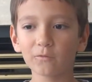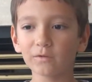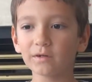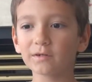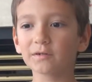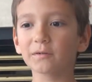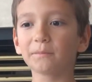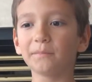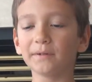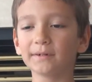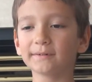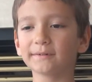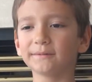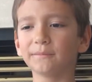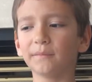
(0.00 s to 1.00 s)
he's a
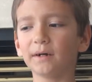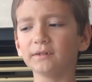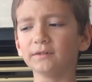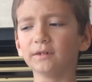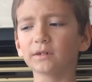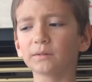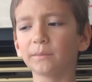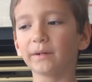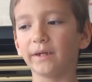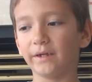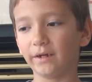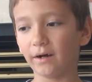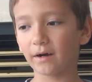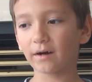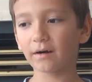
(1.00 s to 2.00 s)
little bit
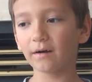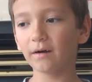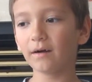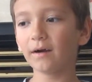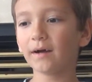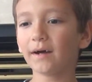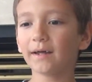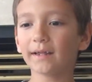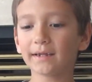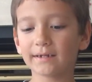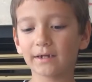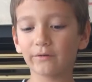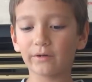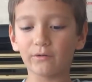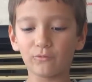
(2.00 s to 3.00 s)
younger. That's
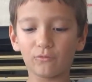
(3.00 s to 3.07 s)
how he